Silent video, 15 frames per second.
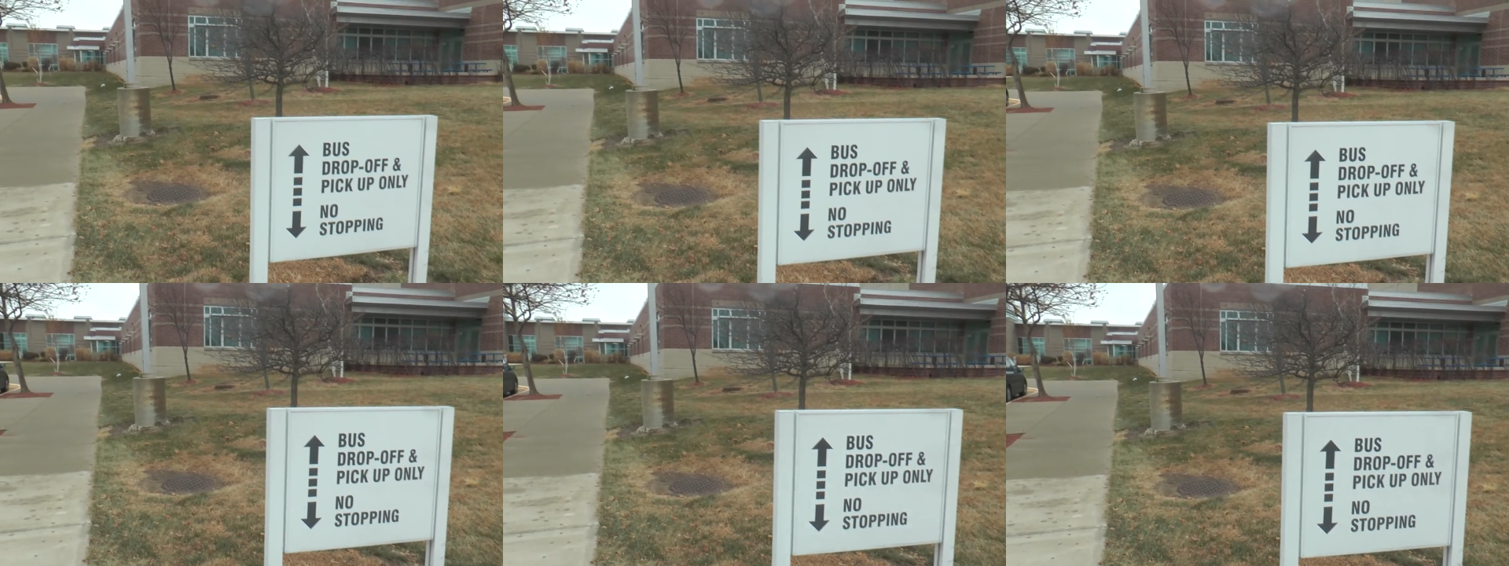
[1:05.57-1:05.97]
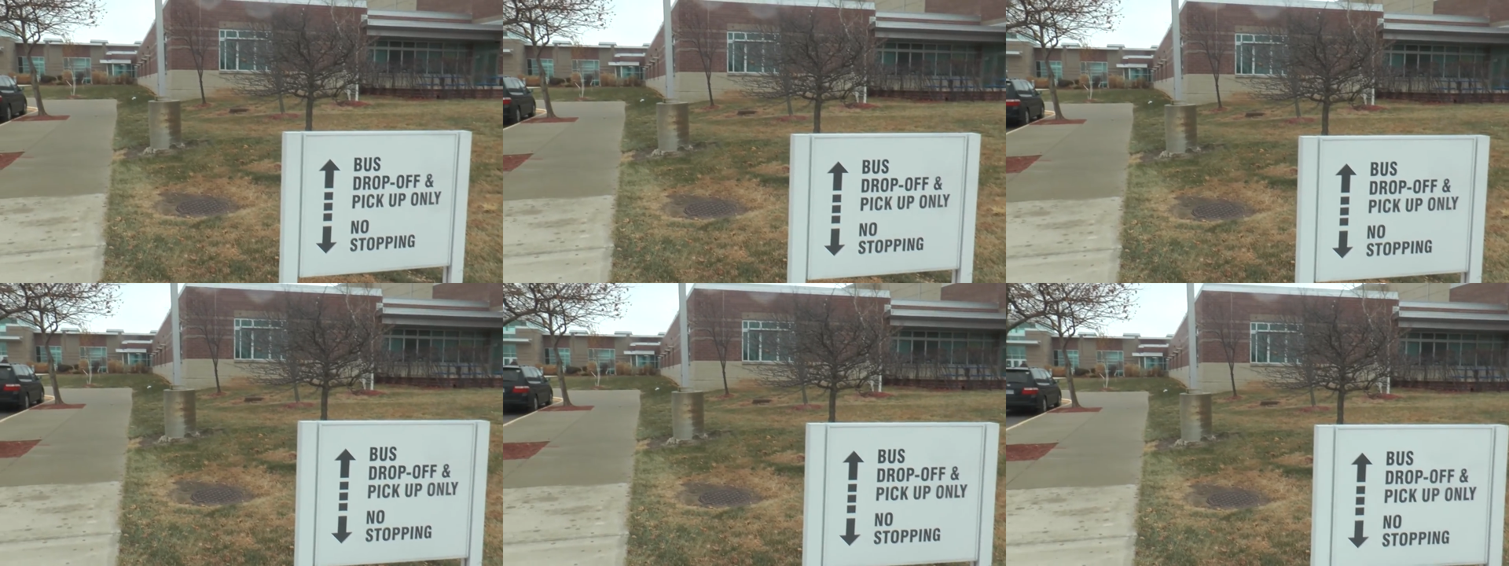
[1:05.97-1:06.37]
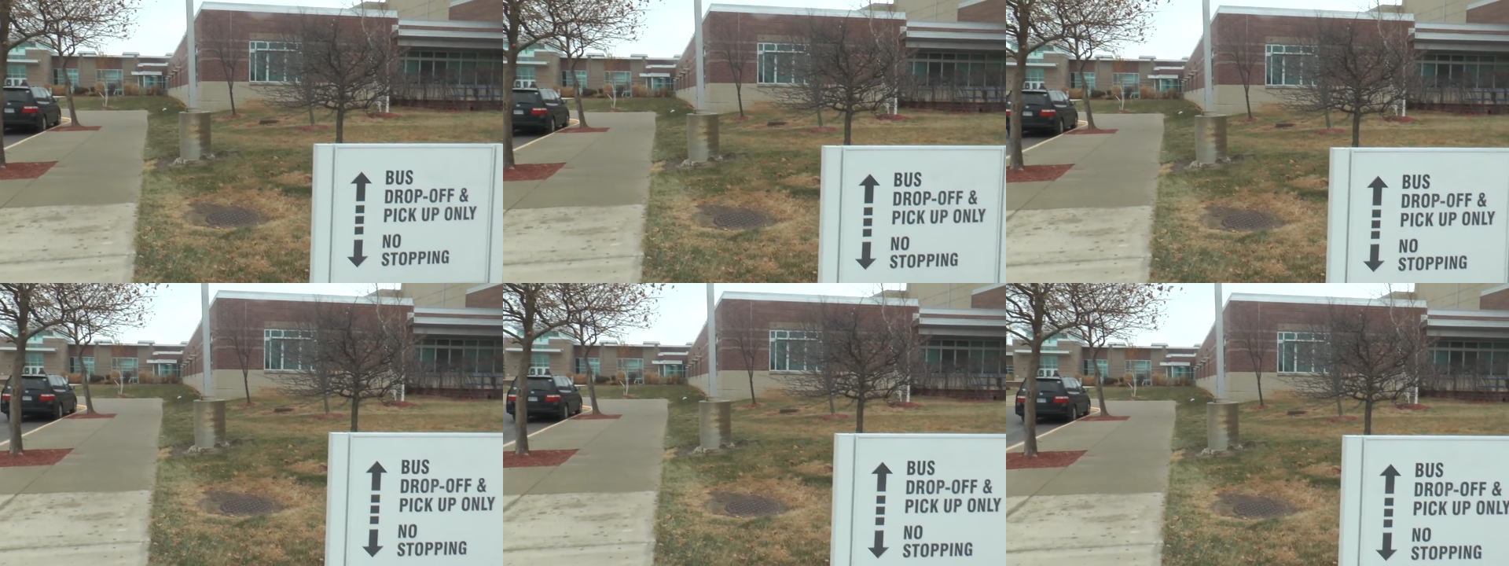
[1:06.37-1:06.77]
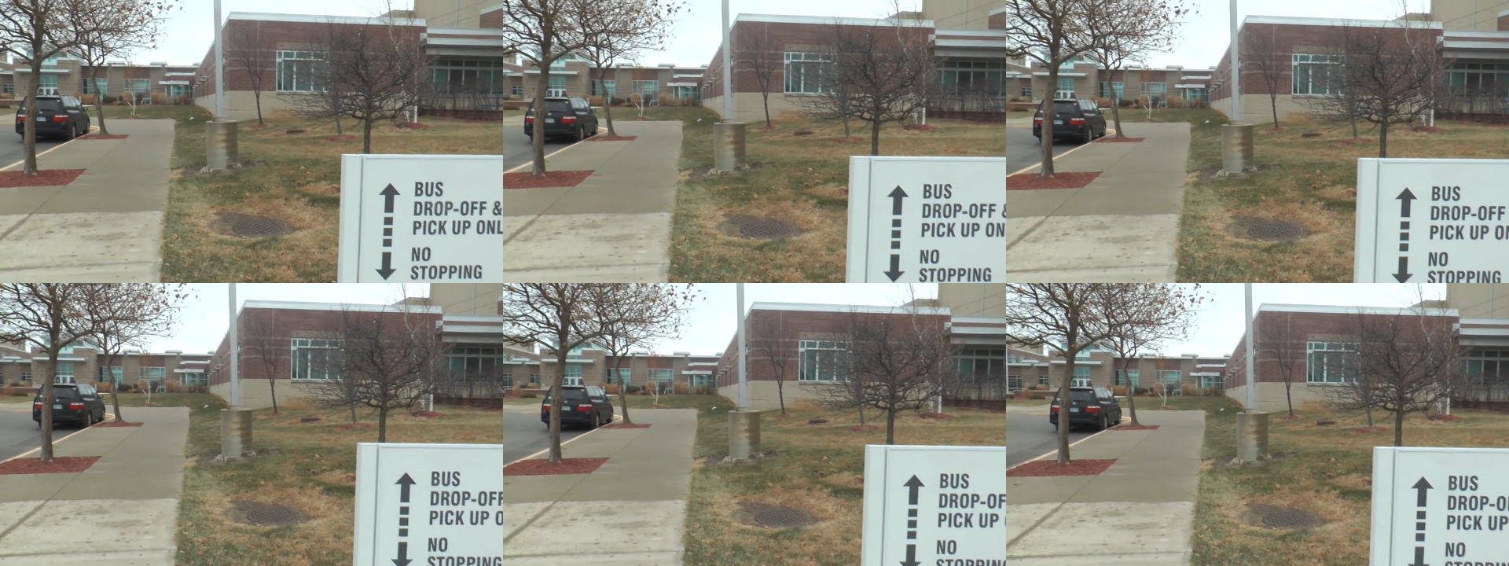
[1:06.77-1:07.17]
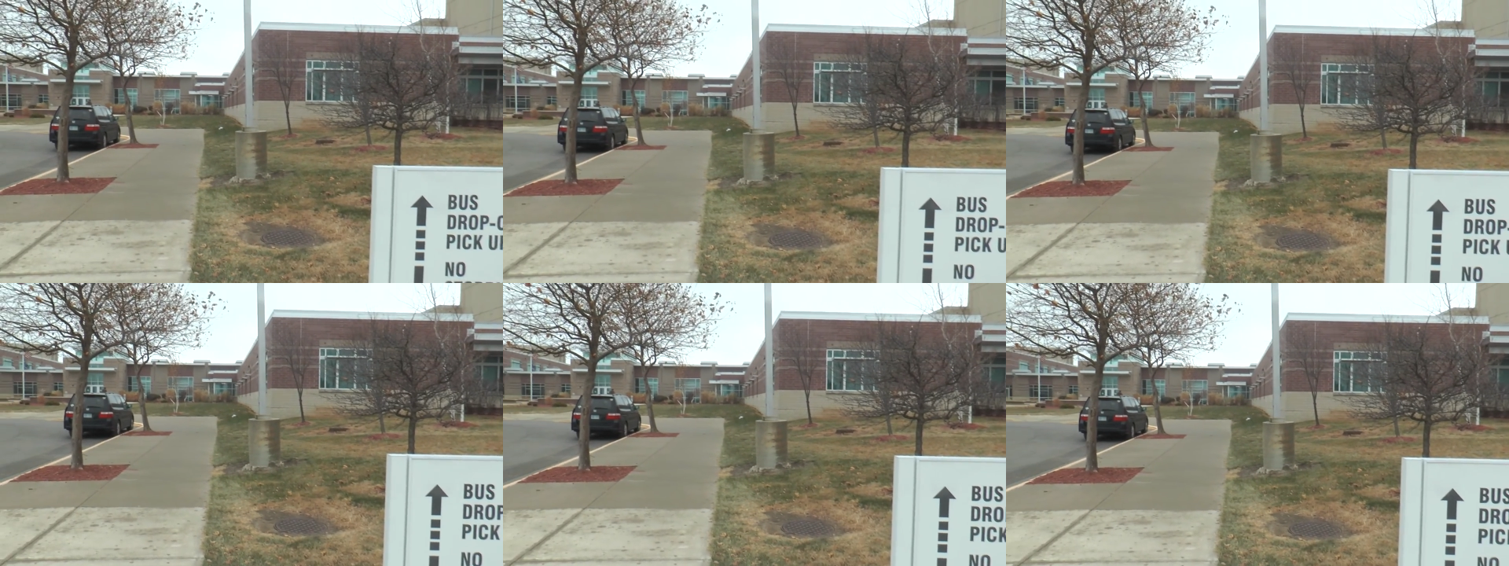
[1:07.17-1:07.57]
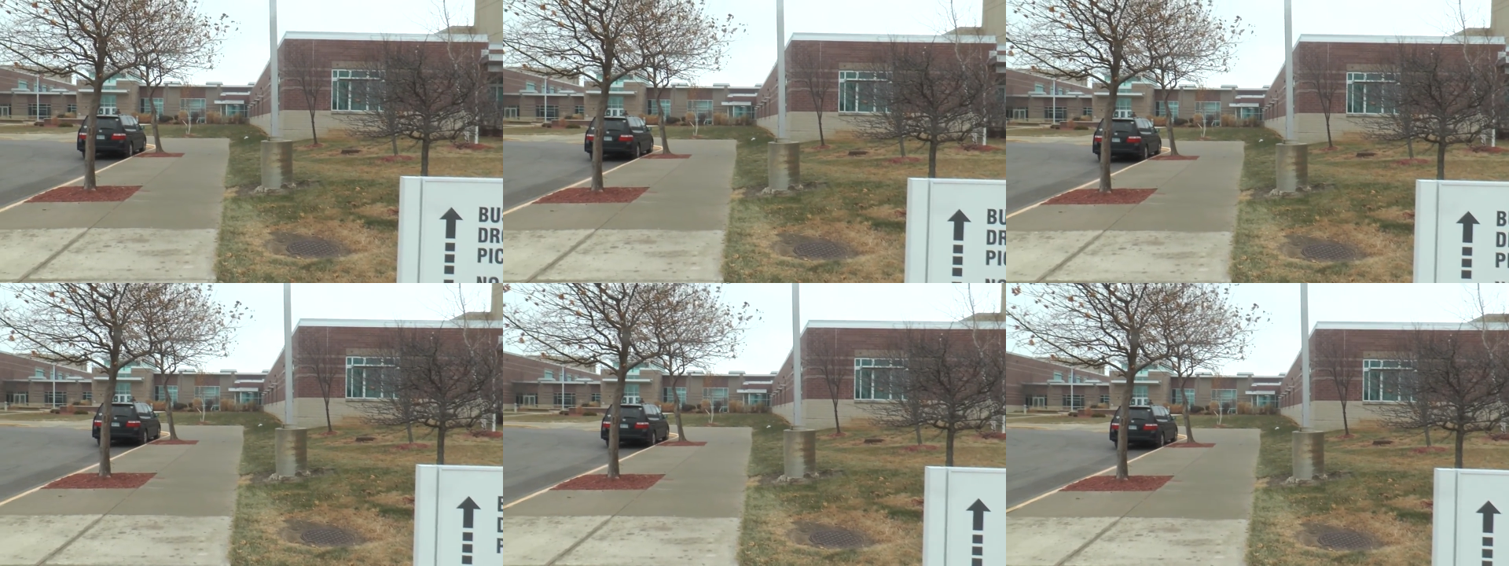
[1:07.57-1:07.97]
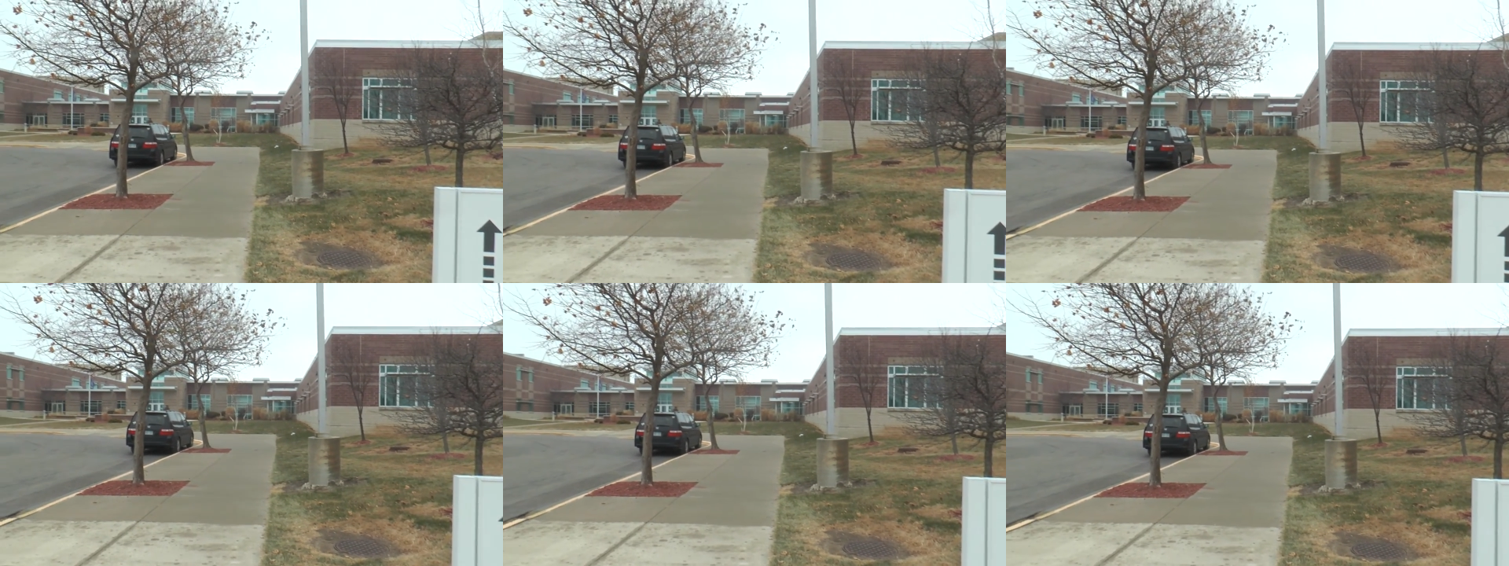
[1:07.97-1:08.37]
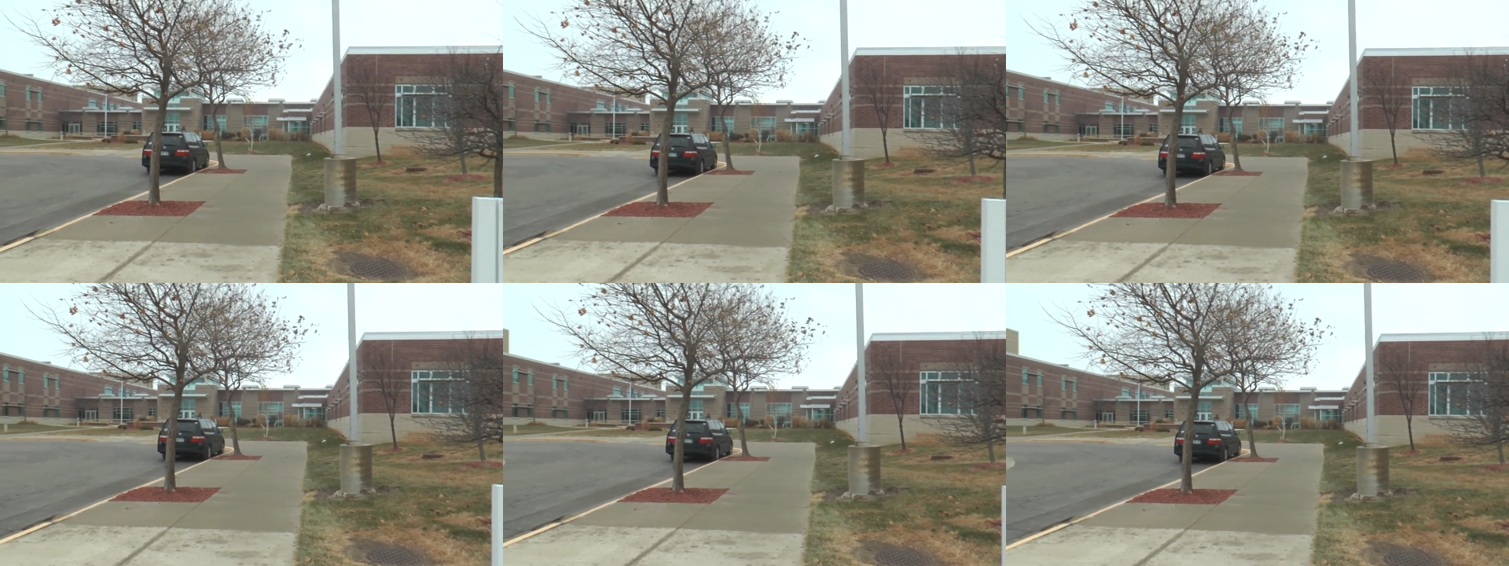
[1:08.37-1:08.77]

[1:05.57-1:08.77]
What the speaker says: No face is visible, so there are no lips to read.